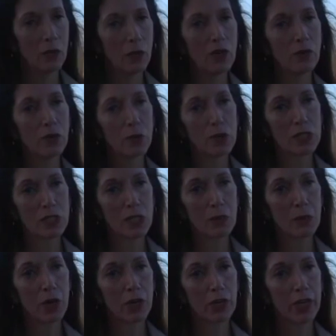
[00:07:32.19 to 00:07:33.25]
Well, I've heard what
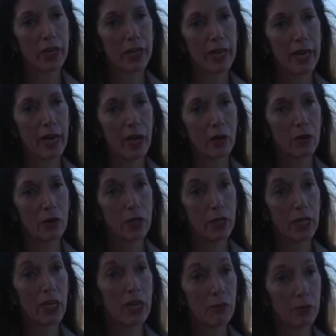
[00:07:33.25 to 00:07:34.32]
some are, anyhow,
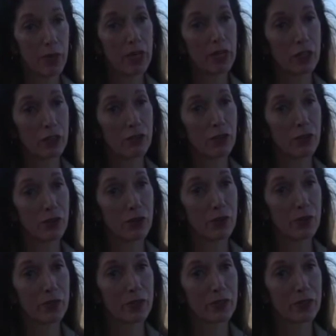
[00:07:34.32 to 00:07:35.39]
and I've bonded a few.